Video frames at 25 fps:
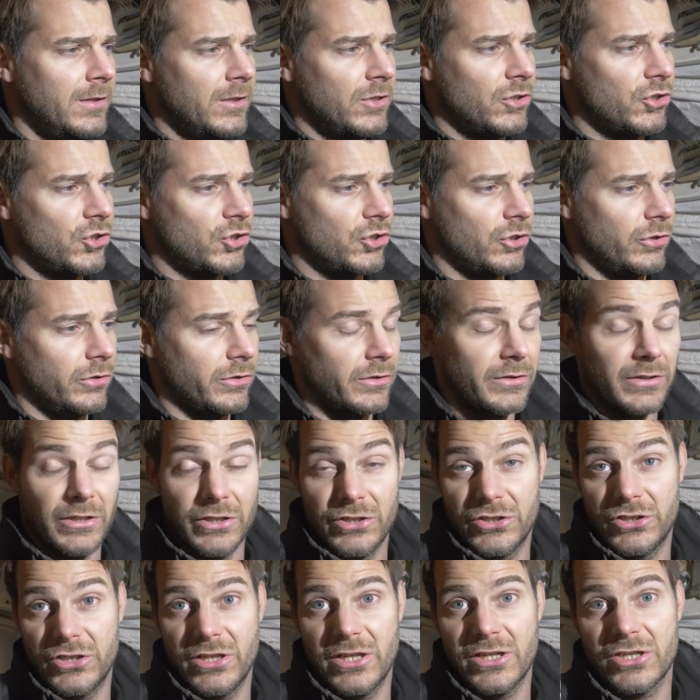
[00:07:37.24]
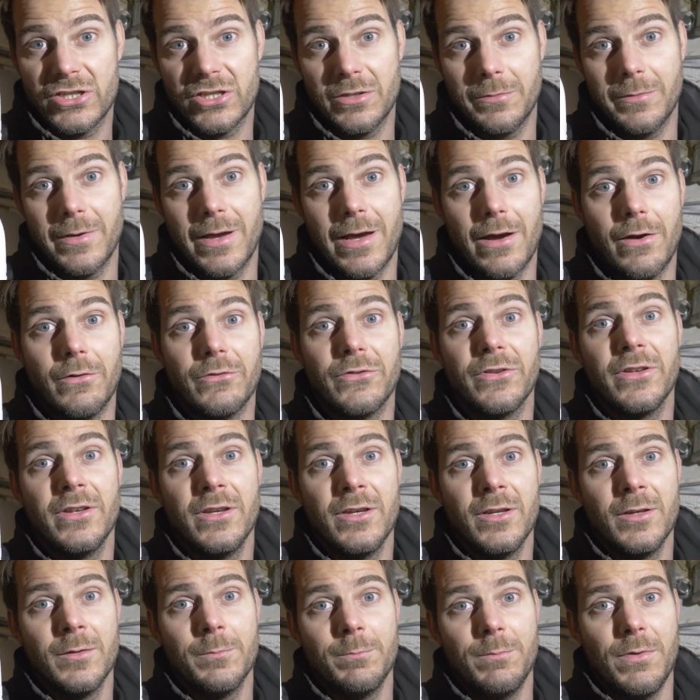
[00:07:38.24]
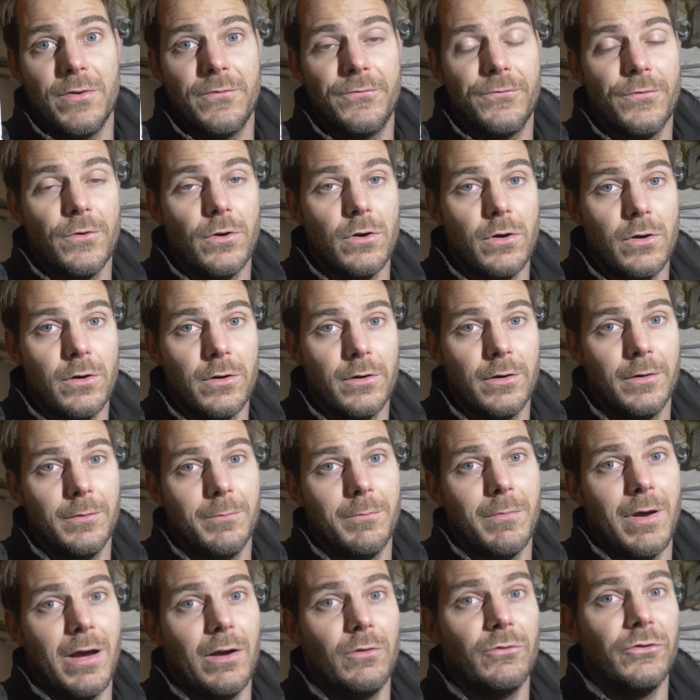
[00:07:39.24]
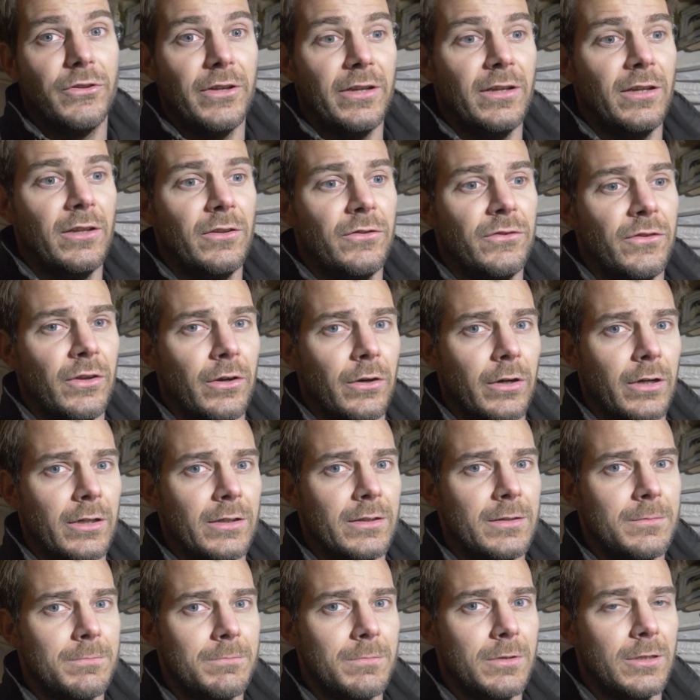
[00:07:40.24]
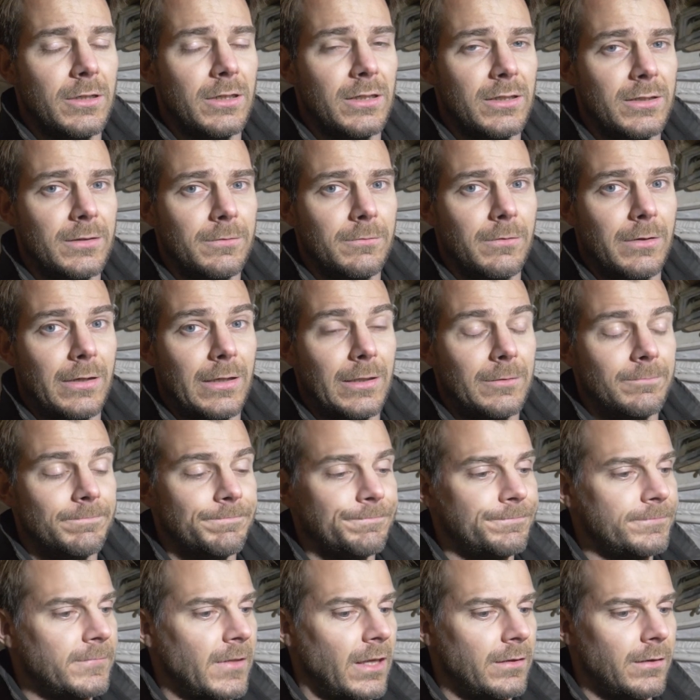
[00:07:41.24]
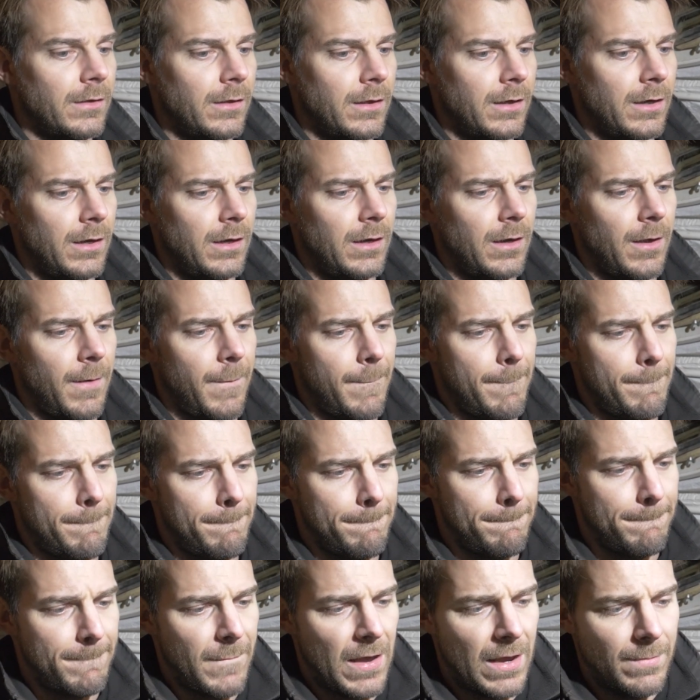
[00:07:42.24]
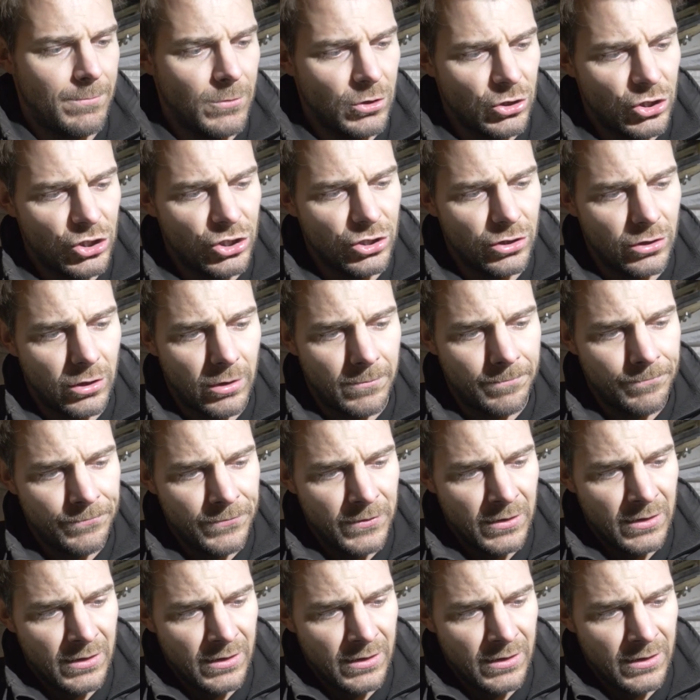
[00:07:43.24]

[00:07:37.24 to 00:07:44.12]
sort this system out before mounting the turret, but well, I'm not sure.